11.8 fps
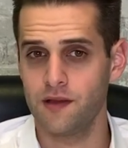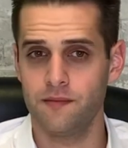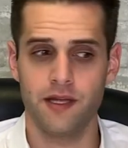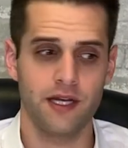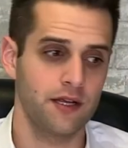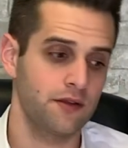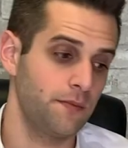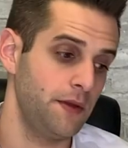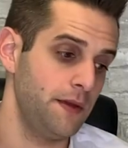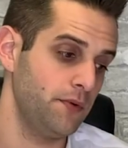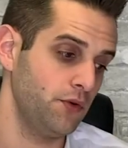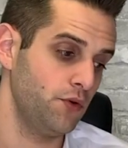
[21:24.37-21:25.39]
Meaning the
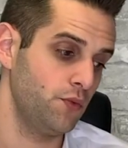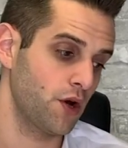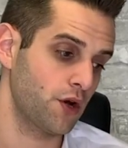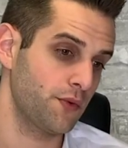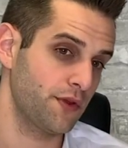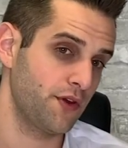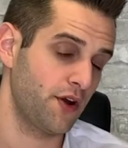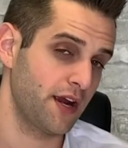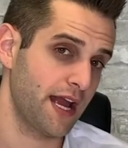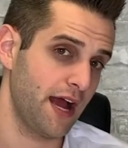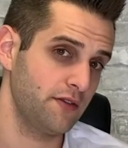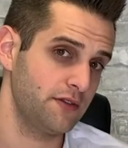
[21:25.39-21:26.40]
people who work with our
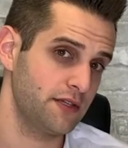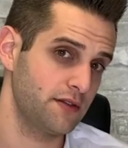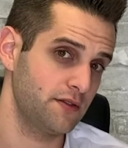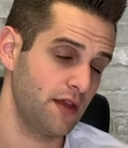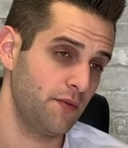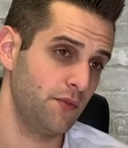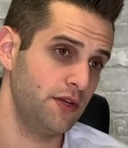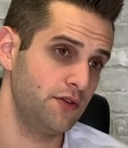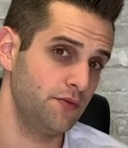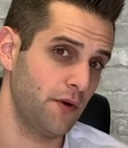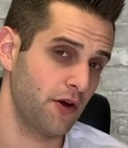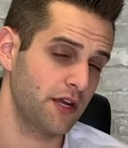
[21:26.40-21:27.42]
accounts that we
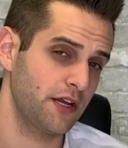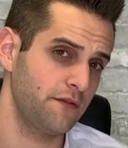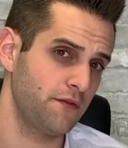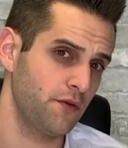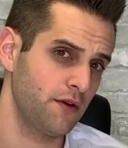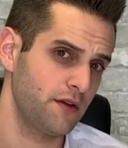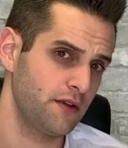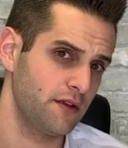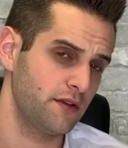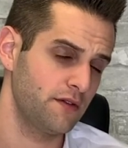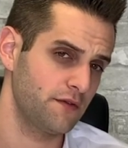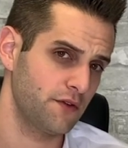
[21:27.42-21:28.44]
do marketing for,
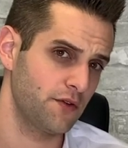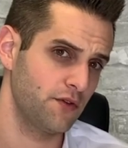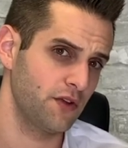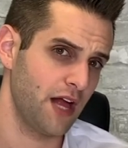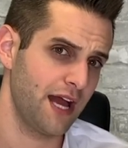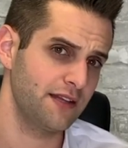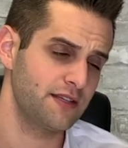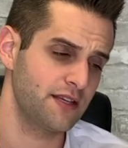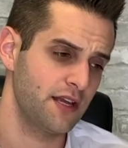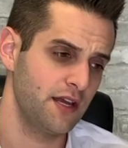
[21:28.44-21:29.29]
for Google Ads,